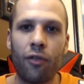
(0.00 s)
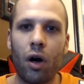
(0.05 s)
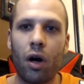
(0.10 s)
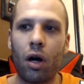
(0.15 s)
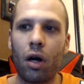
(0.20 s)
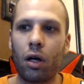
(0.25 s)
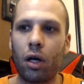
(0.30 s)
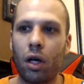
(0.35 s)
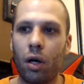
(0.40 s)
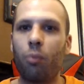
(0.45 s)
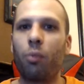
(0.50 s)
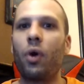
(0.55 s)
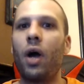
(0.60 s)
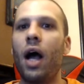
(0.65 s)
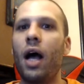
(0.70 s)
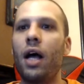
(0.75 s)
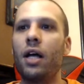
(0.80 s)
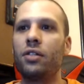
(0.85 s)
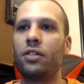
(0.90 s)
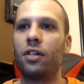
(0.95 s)
are
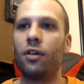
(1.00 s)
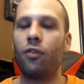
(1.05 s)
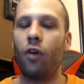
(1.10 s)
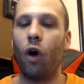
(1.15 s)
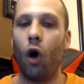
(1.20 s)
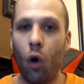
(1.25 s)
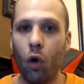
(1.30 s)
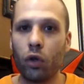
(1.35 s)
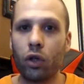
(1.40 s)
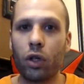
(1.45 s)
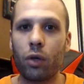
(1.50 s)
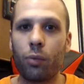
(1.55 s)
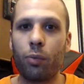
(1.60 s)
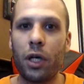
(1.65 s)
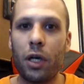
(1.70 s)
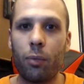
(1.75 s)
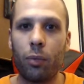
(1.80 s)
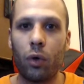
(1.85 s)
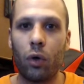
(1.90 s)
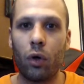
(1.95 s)
comprised of older
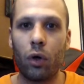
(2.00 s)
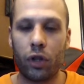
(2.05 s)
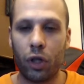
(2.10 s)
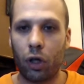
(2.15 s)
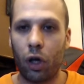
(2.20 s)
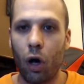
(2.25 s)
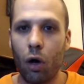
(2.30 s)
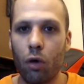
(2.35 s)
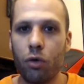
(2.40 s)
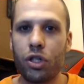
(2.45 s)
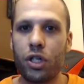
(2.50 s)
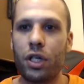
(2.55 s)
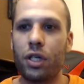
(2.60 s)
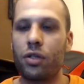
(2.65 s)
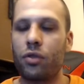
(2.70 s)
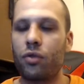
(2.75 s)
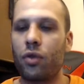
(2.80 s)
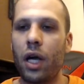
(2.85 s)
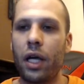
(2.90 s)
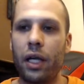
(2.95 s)
people, the
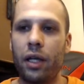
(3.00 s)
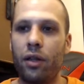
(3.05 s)
coaches, right?